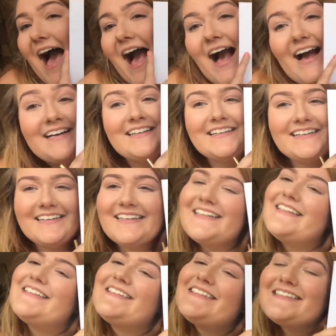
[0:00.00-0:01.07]
And now my
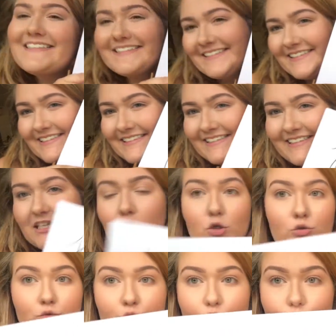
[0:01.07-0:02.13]
favorite part, I'm
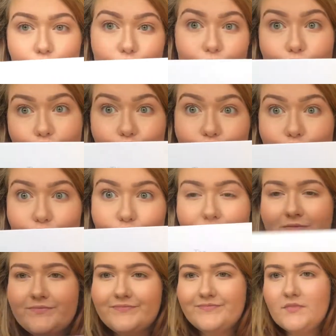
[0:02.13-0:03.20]
going in for my
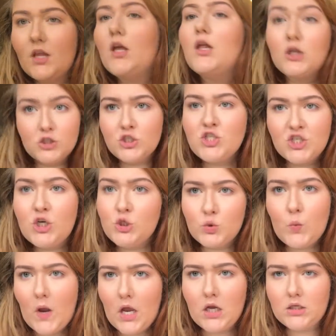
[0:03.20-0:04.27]
eyeshadow using the new
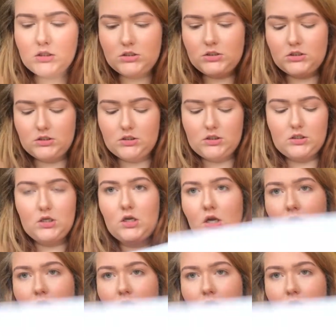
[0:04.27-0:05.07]
Jaclyn Hill